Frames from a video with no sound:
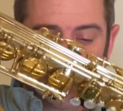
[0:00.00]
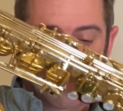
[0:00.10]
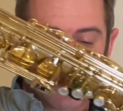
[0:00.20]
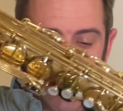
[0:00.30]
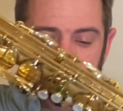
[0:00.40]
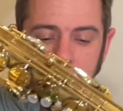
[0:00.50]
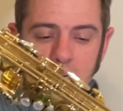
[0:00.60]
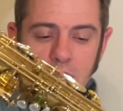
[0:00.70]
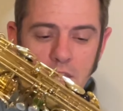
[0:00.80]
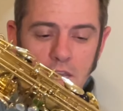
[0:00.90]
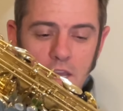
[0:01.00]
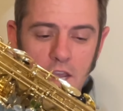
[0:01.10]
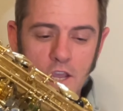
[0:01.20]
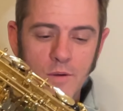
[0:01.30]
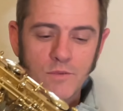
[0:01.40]
side, it
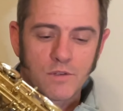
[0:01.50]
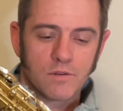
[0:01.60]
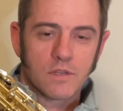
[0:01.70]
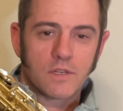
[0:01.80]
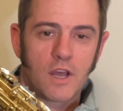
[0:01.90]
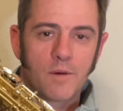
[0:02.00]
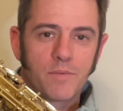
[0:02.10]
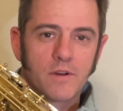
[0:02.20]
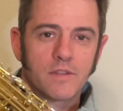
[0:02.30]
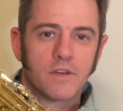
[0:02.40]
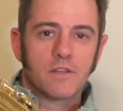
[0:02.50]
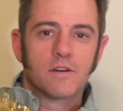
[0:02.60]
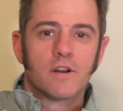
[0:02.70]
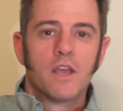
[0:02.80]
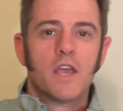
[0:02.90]
comes through the top on the other.
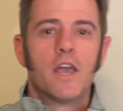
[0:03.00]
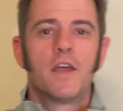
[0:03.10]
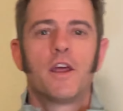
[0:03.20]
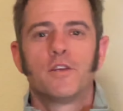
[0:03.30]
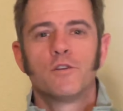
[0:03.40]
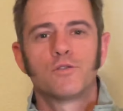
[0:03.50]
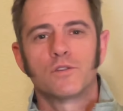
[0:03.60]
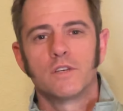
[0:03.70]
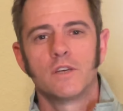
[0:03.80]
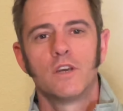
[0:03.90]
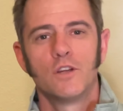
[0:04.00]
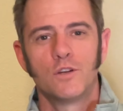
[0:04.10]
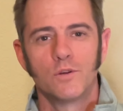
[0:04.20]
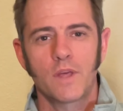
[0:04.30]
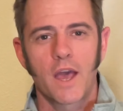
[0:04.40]
And I usually
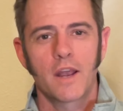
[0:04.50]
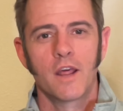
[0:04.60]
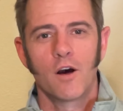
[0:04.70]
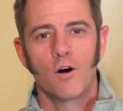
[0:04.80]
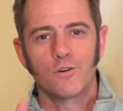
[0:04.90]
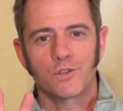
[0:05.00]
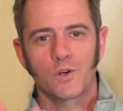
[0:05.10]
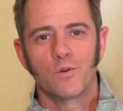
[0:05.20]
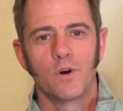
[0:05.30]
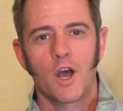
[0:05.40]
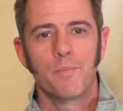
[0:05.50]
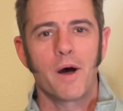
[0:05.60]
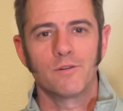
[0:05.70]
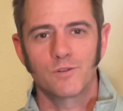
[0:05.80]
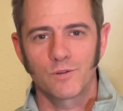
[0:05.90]
do that also
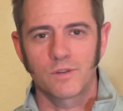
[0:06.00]
about 2